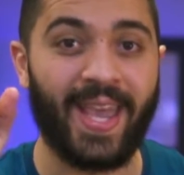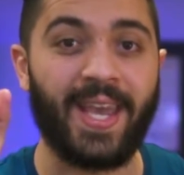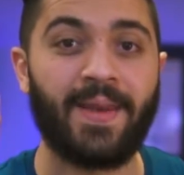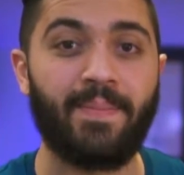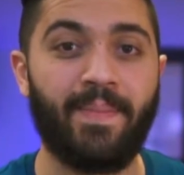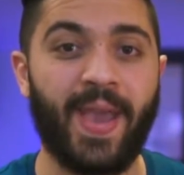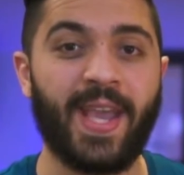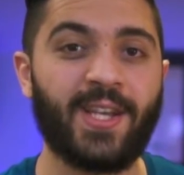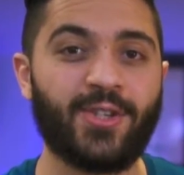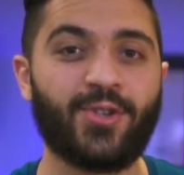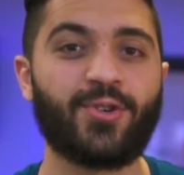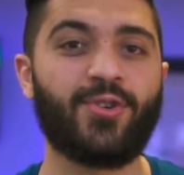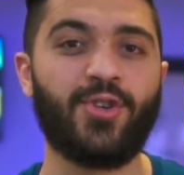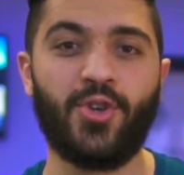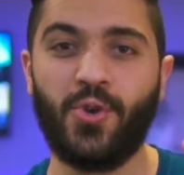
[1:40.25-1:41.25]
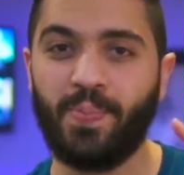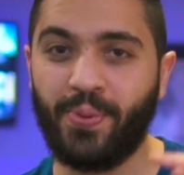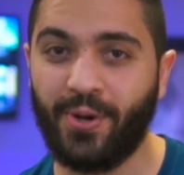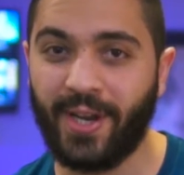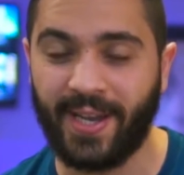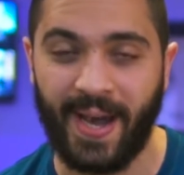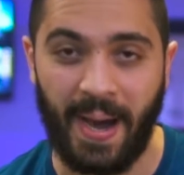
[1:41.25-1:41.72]
and make sure you
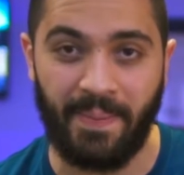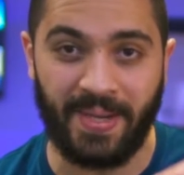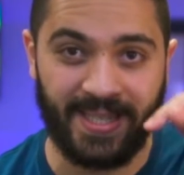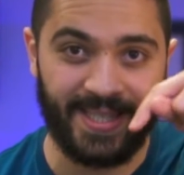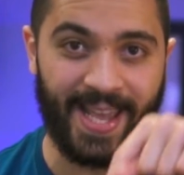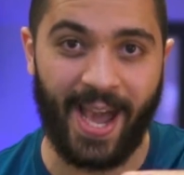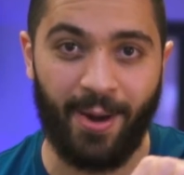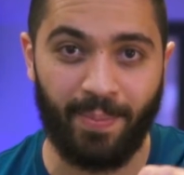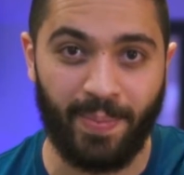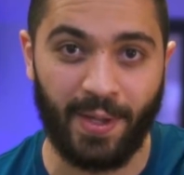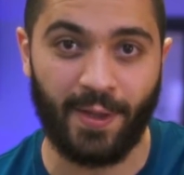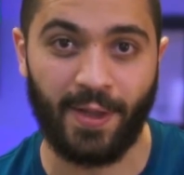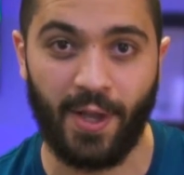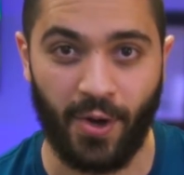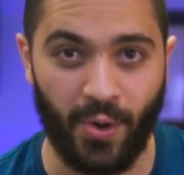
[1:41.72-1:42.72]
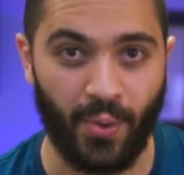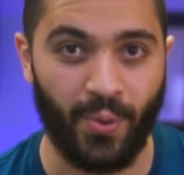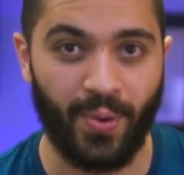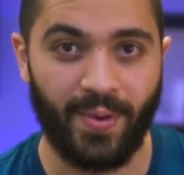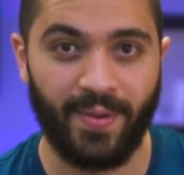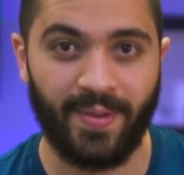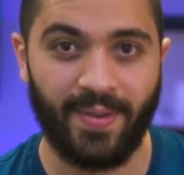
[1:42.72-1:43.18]
put a comment down
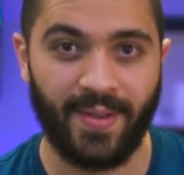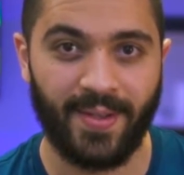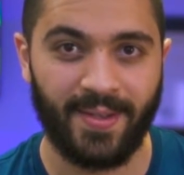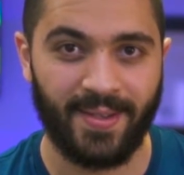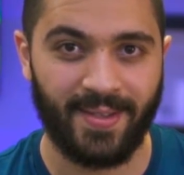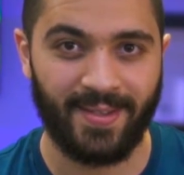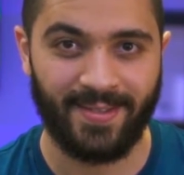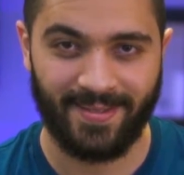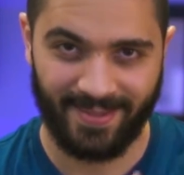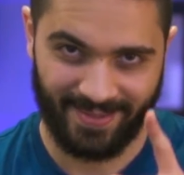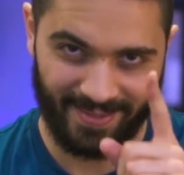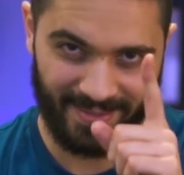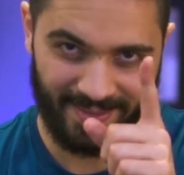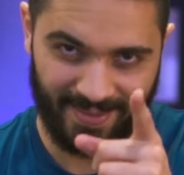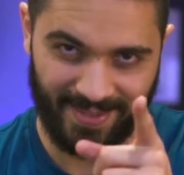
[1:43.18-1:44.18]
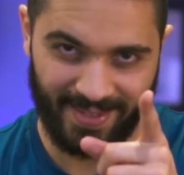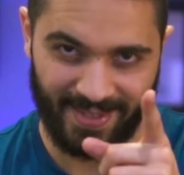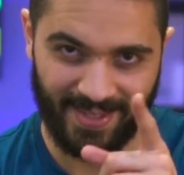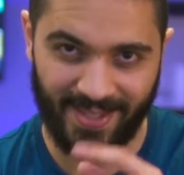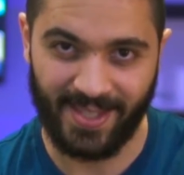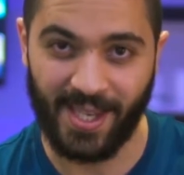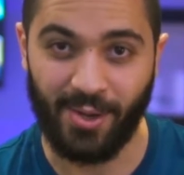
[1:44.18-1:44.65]
below.
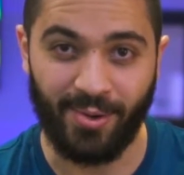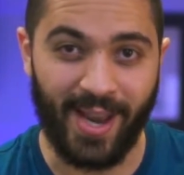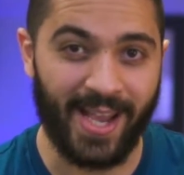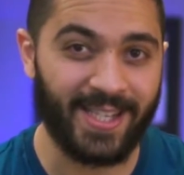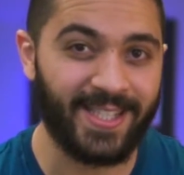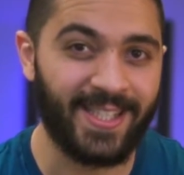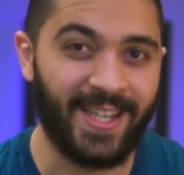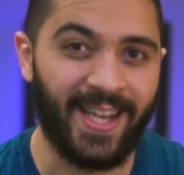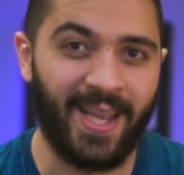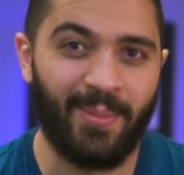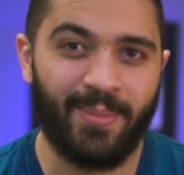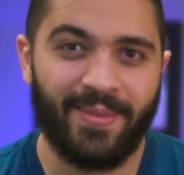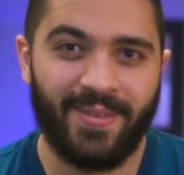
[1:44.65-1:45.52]
See you next time.